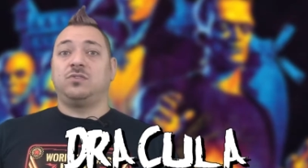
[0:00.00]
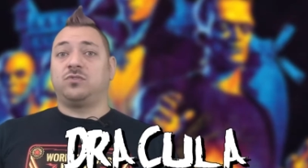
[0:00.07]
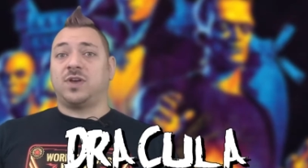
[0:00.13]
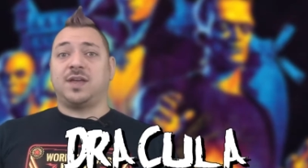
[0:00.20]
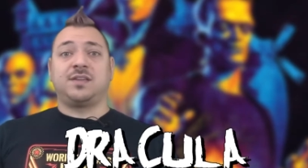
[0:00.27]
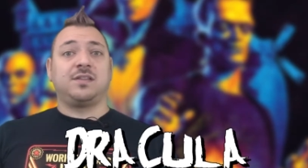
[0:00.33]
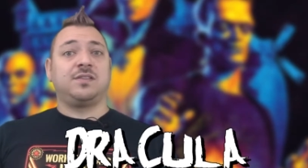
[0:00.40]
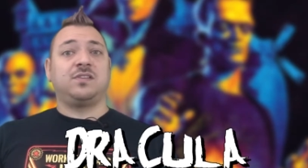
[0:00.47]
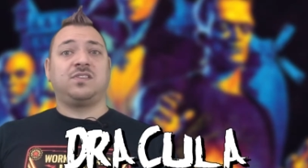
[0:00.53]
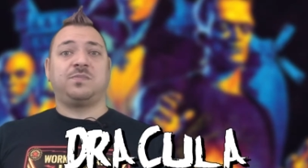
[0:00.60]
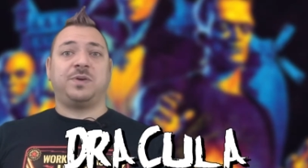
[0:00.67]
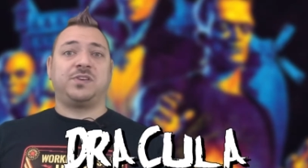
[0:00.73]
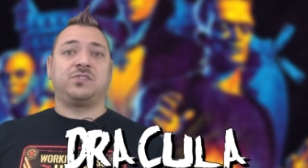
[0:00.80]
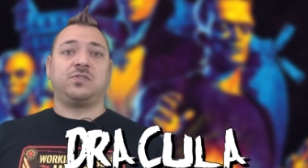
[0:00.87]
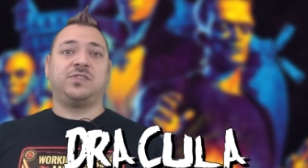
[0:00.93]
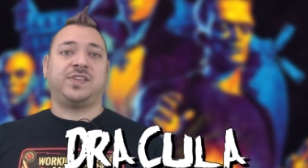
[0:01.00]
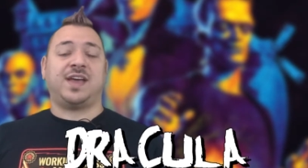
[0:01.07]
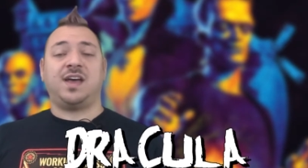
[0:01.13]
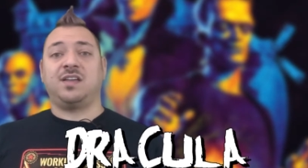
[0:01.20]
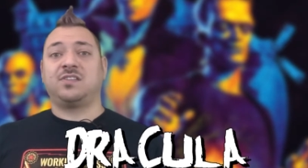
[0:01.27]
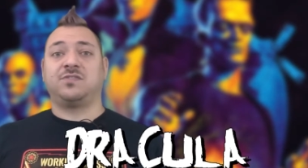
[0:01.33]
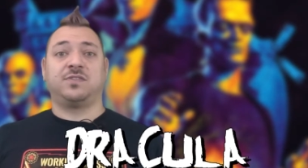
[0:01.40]
Dracula's special
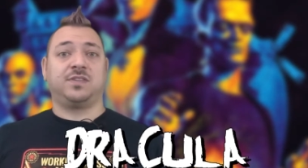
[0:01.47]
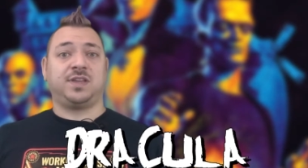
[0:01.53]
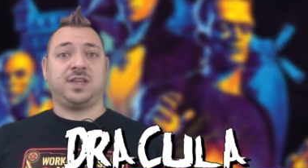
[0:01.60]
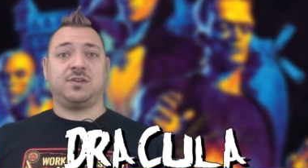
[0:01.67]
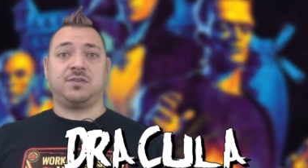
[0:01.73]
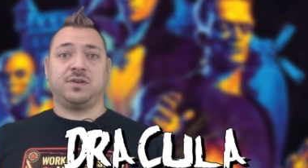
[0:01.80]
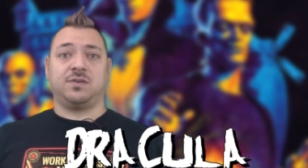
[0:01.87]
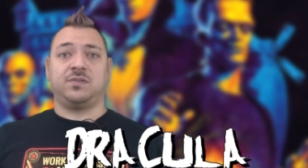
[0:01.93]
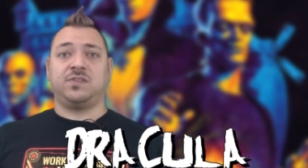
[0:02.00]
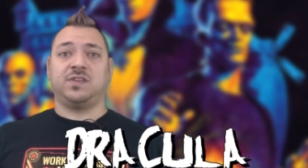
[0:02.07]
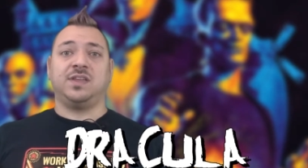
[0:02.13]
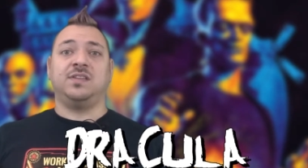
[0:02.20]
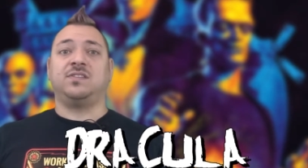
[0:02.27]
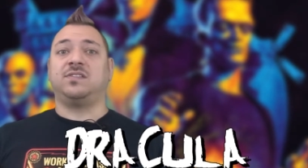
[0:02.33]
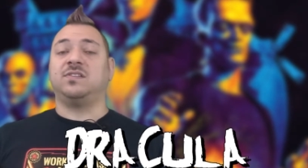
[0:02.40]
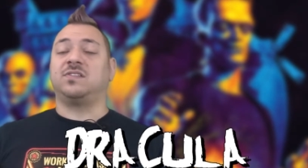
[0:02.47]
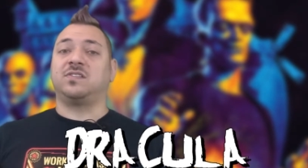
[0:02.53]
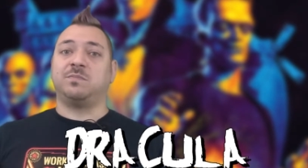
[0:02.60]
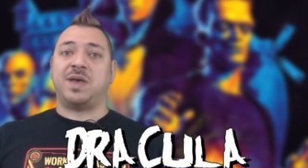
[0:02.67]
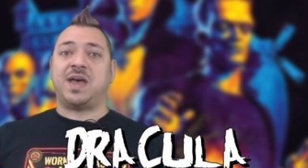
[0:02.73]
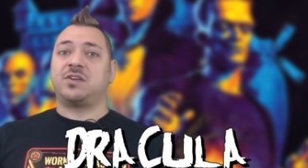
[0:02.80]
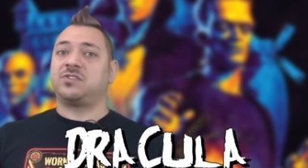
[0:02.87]
task for the heroes is to
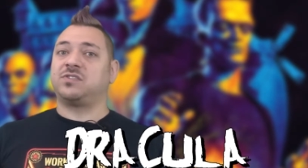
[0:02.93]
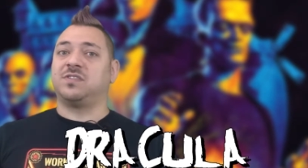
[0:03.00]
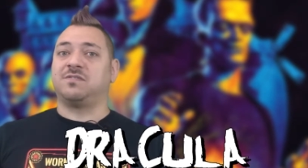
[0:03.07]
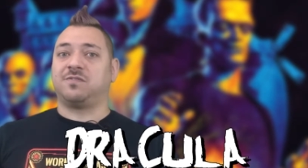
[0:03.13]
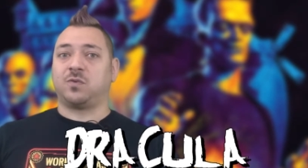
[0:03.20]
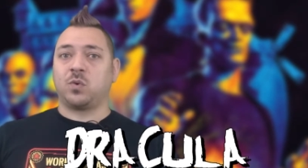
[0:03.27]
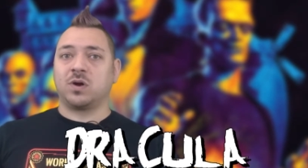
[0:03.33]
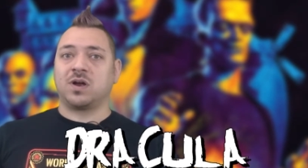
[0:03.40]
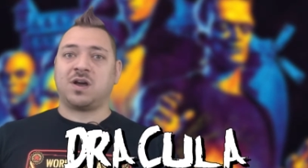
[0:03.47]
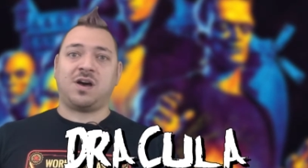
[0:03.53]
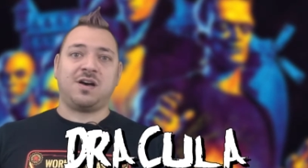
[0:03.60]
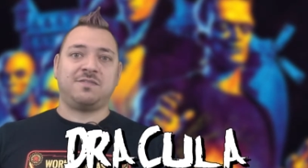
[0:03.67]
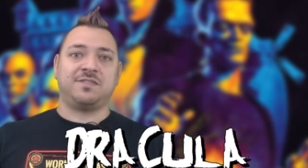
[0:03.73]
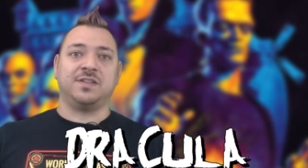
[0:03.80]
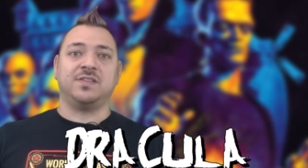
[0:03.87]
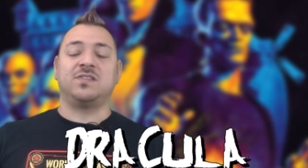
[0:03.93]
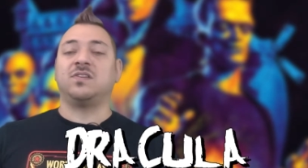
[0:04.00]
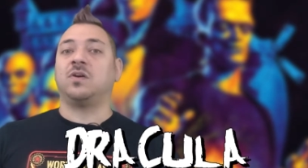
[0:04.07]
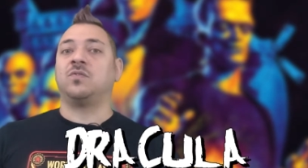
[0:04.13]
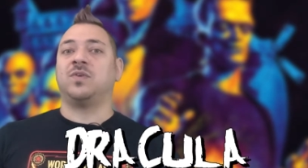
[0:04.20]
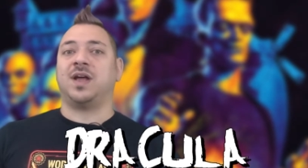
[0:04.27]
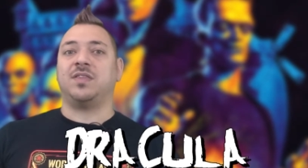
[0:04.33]
smash the four coffins
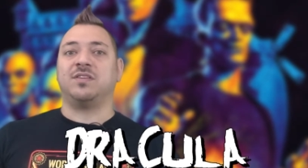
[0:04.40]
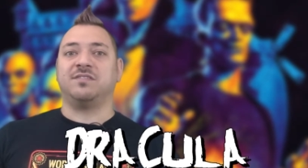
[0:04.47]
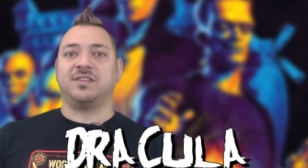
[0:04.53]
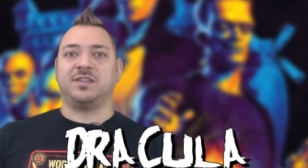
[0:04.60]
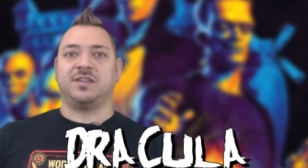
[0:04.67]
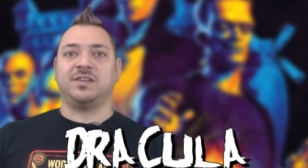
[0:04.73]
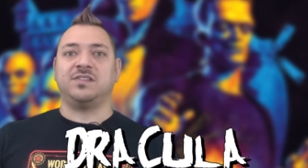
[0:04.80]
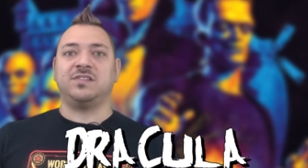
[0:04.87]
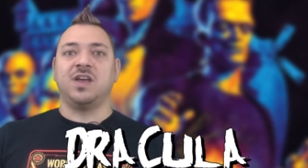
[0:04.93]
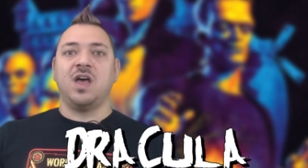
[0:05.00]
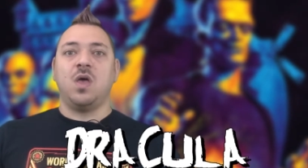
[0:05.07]
around the village.